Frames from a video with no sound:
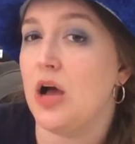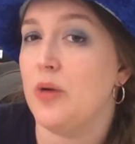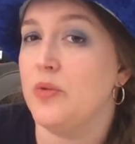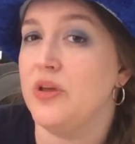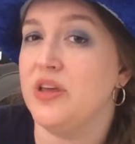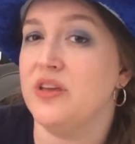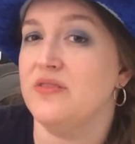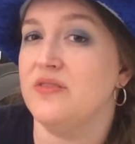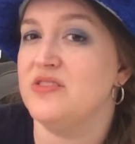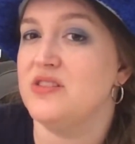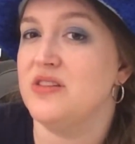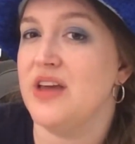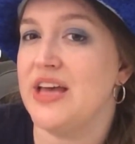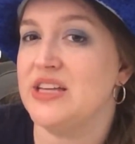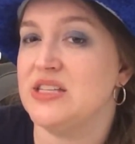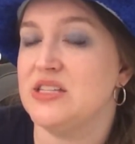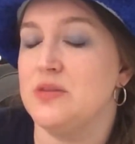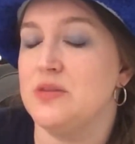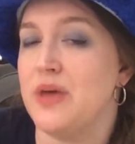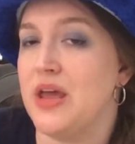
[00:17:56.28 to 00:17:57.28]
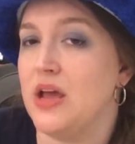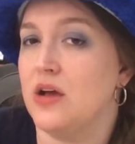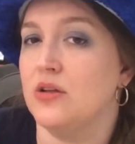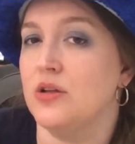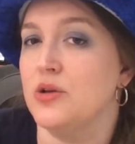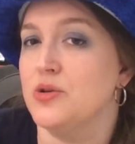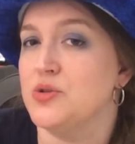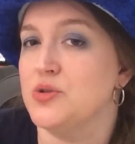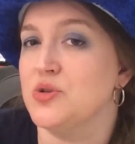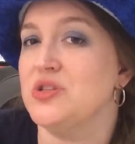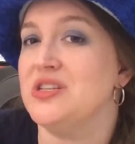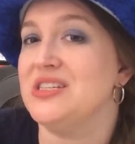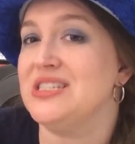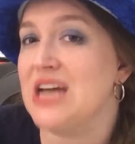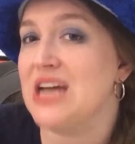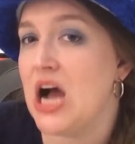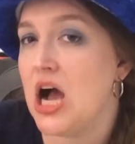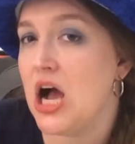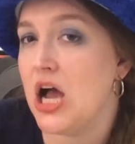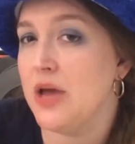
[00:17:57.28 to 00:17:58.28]
We can estimate closer to
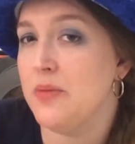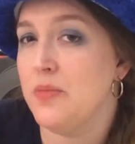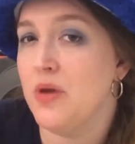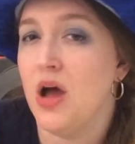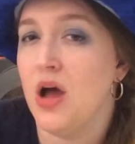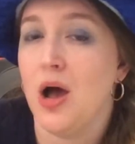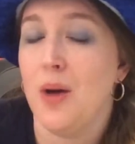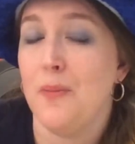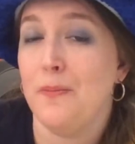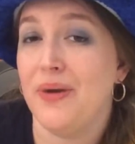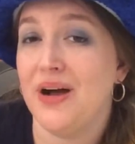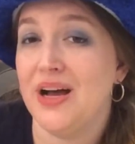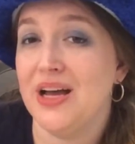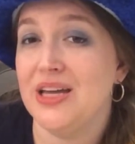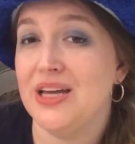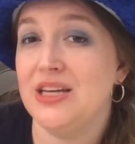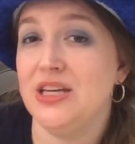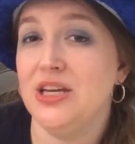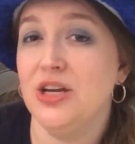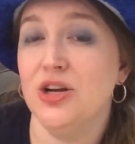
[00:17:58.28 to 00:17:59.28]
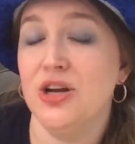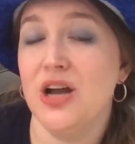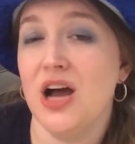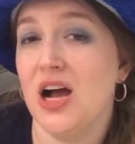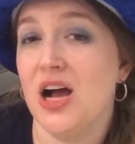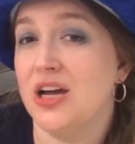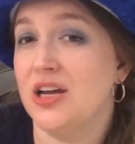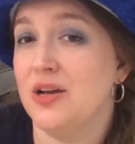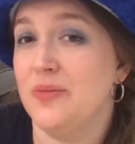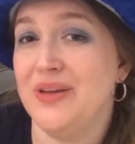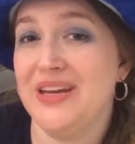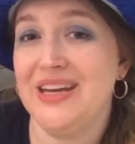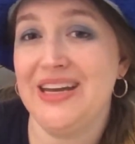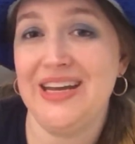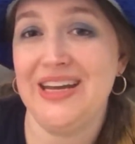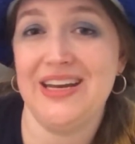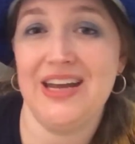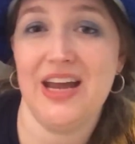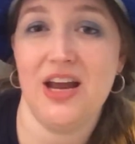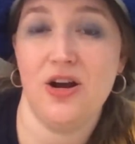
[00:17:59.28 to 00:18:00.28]
time, but you're not going to be
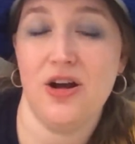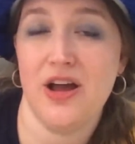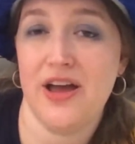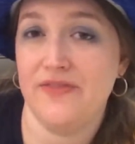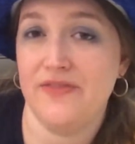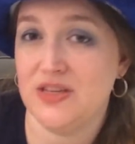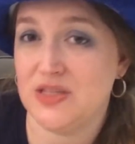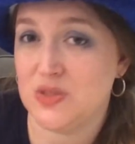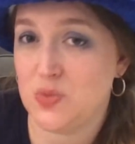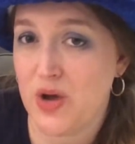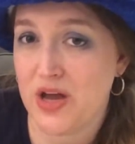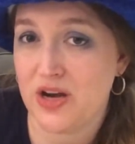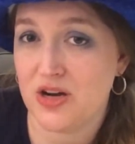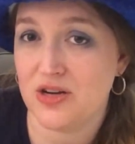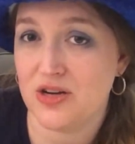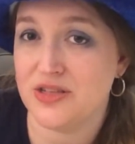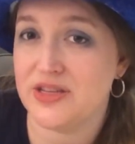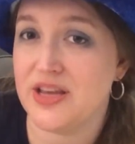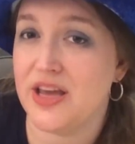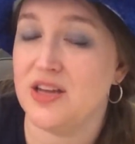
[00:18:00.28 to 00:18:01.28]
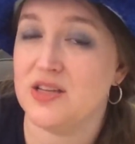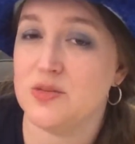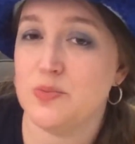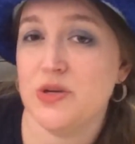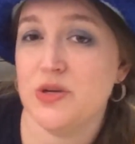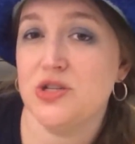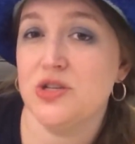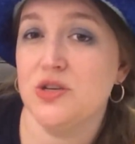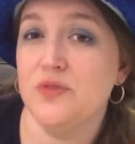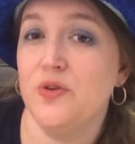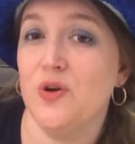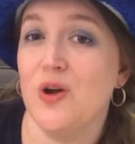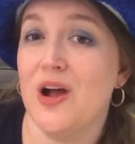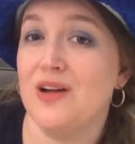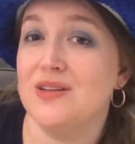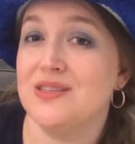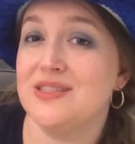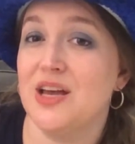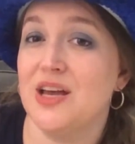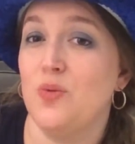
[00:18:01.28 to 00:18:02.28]
needing heavy sweaters, and especially if you're
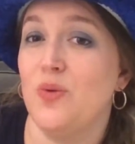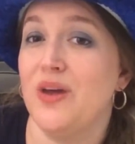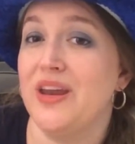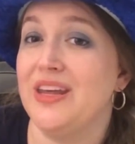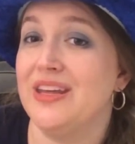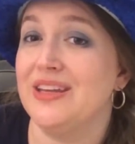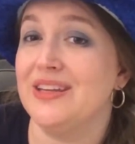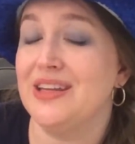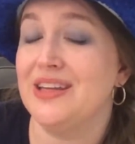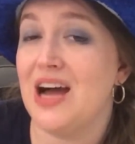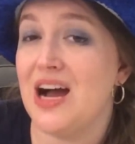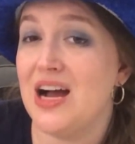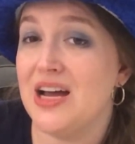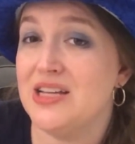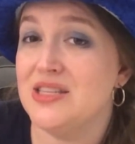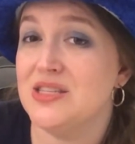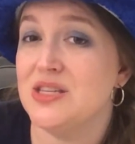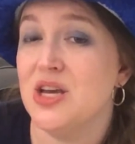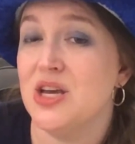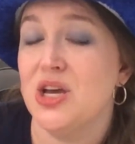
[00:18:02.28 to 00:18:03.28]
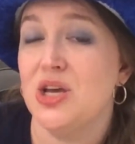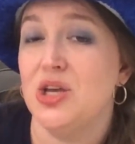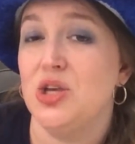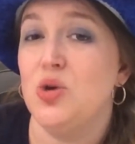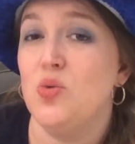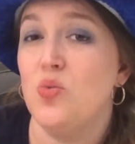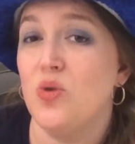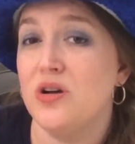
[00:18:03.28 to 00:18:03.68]
outside waiting in lines, you